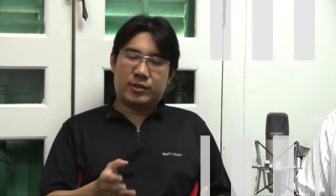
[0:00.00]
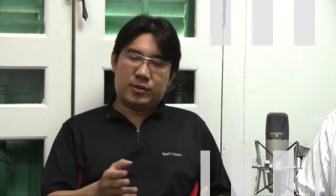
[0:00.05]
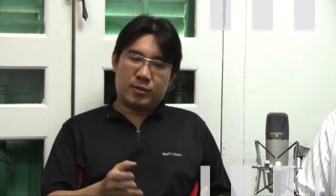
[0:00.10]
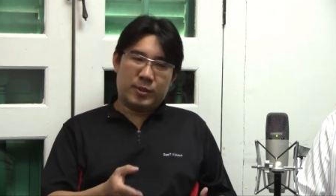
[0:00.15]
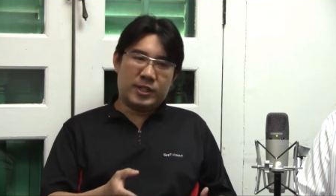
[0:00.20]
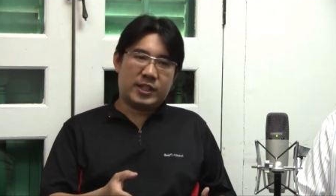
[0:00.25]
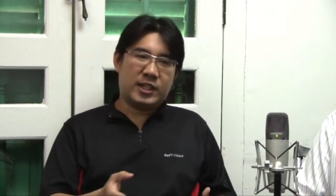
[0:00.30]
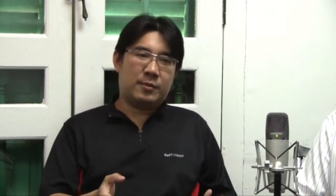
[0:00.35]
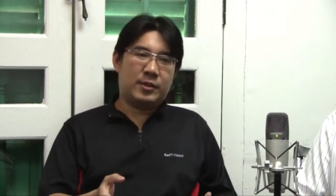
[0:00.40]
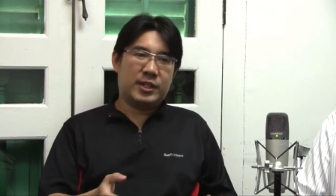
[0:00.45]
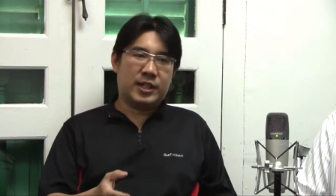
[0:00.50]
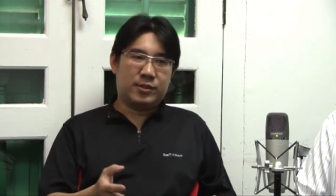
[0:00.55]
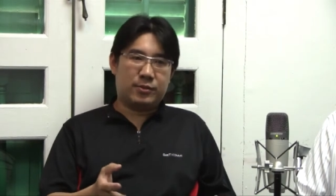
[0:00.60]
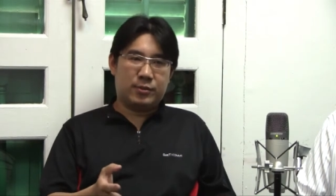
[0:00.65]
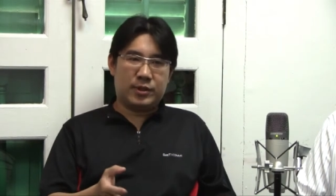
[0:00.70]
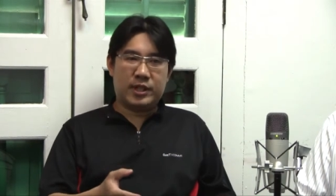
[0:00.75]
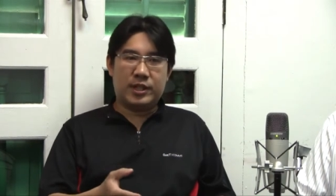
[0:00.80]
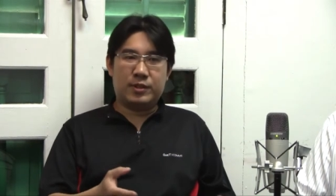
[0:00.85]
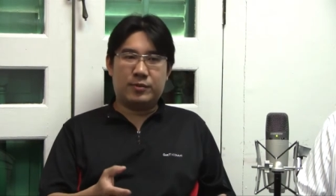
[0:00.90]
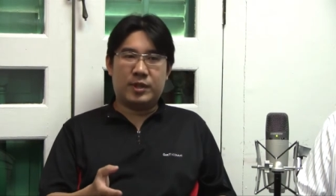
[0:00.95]
it should be someone
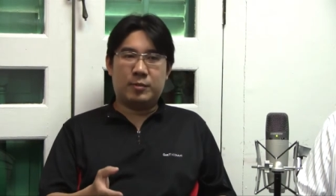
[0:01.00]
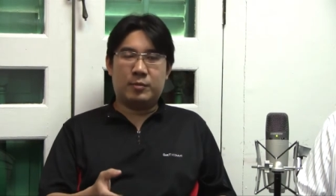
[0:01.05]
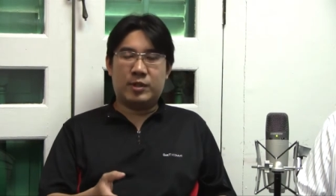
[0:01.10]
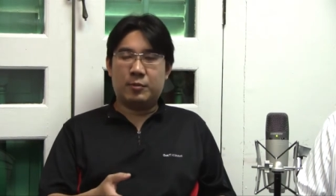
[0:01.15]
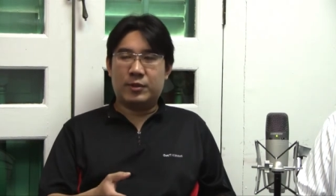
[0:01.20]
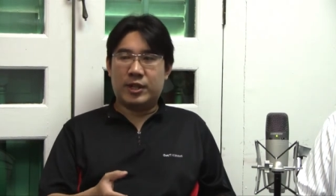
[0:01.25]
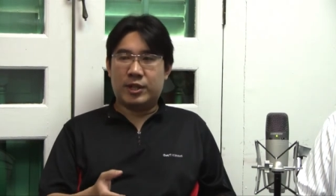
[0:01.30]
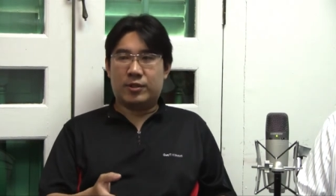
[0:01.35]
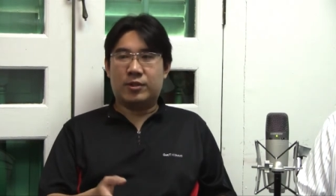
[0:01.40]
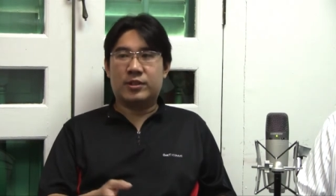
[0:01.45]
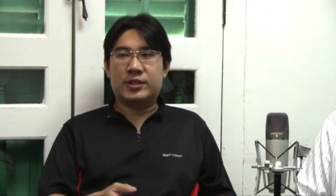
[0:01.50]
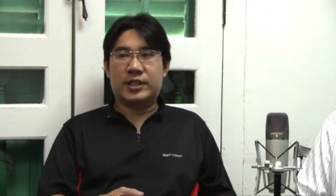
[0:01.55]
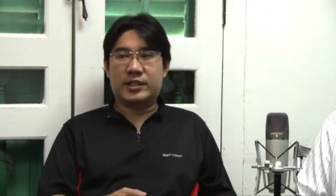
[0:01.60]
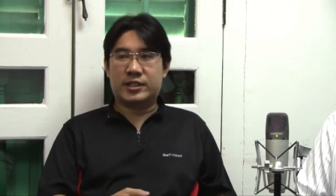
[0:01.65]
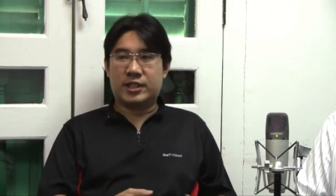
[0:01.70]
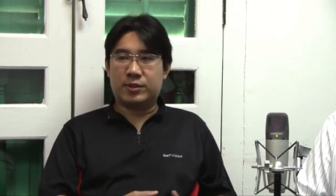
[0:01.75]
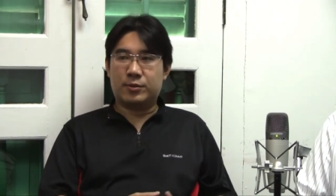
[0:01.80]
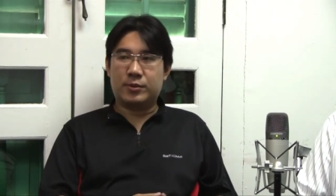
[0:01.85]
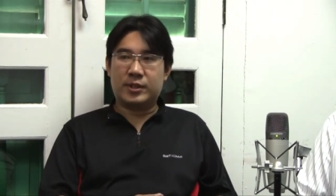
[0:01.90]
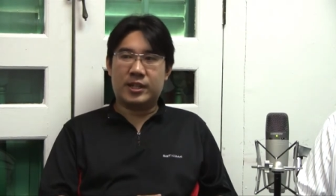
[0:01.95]
that's really familiar with the
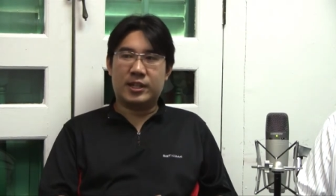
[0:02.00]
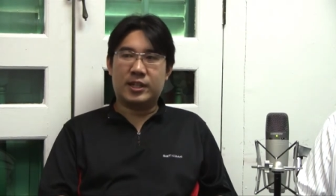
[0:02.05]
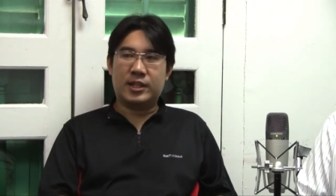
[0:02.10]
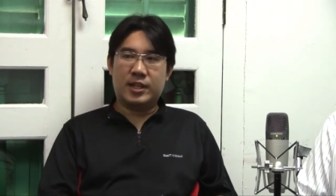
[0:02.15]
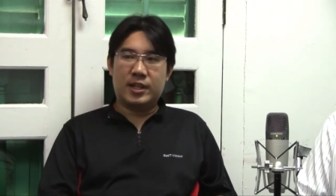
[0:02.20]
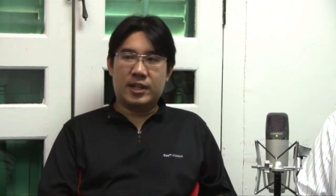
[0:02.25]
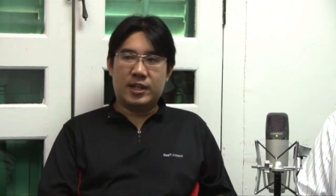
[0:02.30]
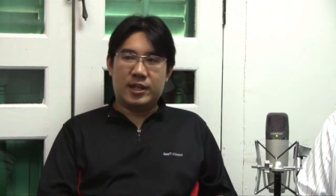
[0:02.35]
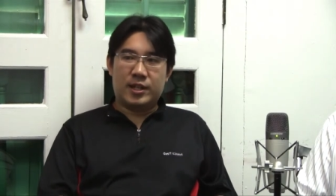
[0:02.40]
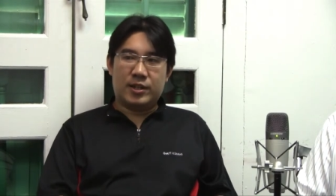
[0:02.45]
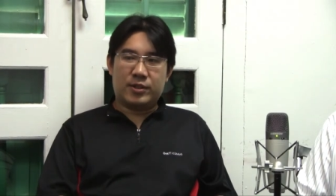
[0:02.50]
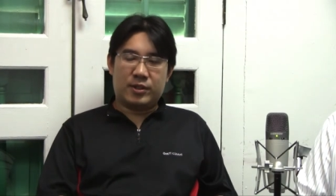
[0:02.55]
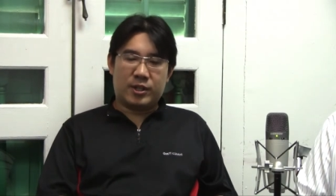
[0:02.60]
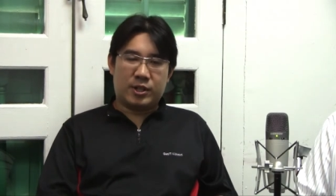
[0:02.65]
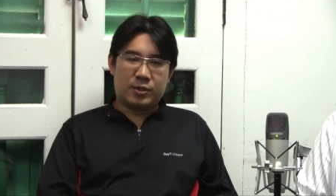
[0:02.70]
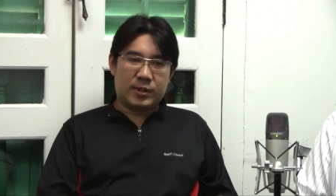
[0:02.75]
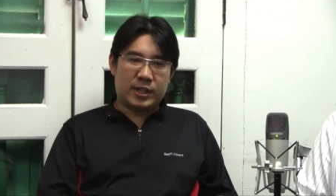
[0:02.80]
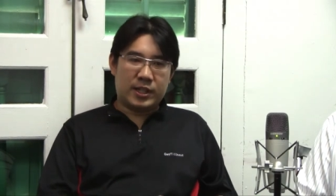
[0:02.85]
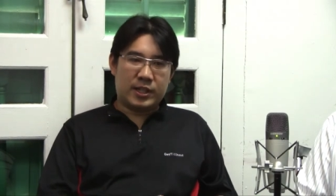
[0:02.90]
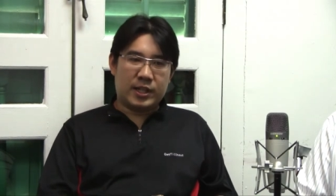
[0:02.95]
context as well. So
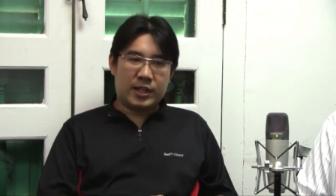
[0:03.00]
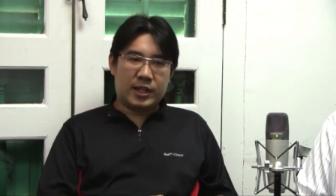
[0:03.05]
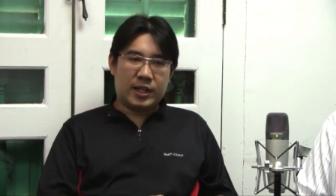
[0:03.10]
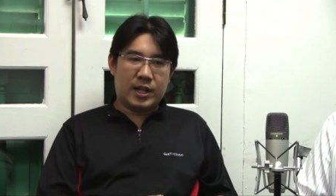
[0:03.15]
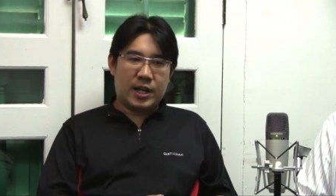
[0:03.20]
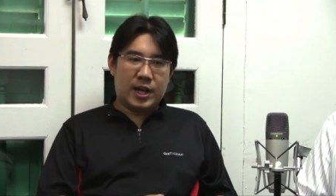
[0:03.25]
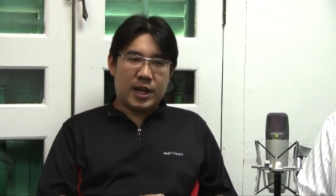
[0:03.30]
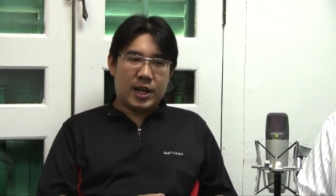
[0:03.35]
that's one thing.